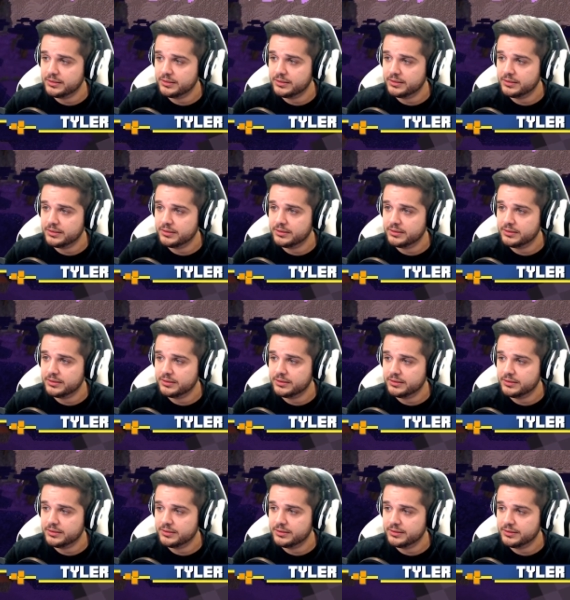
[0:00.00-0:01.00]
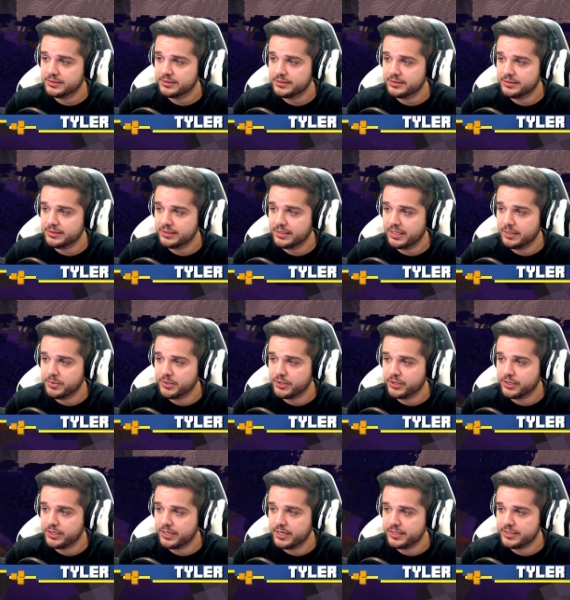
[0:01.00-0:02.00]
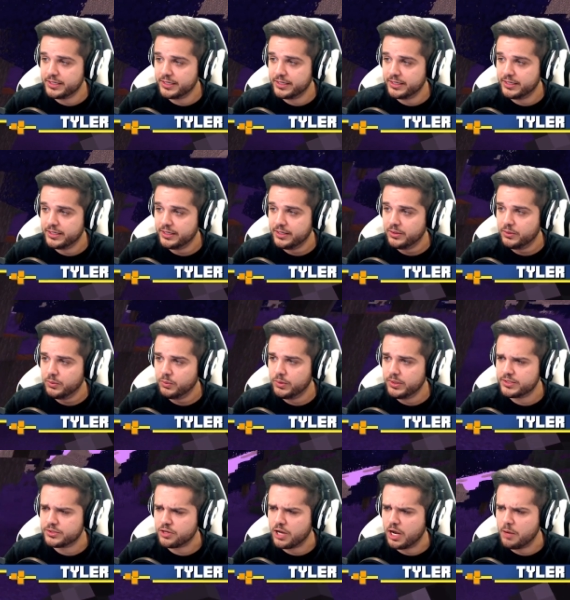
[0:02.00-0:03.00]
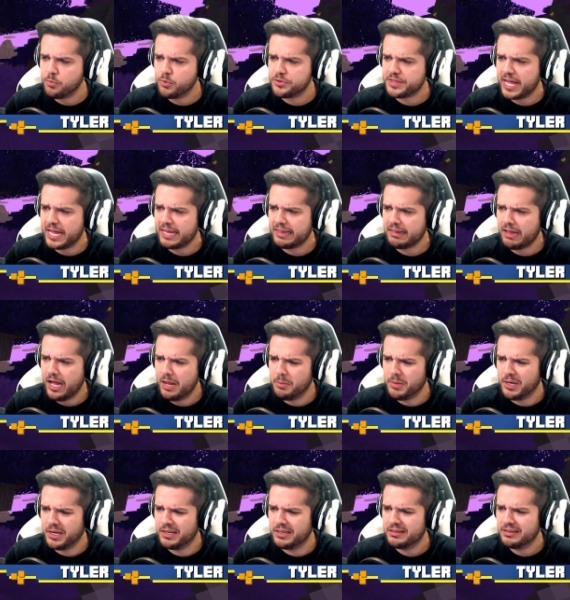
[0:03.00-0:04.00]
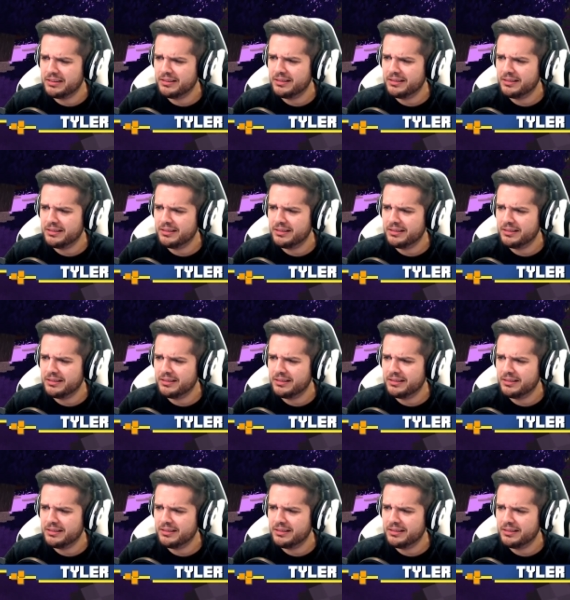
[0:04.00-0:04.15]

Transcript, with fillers: I probably shouldn't answer that one. Yeah, that'd be a good idea. What is up with that llama?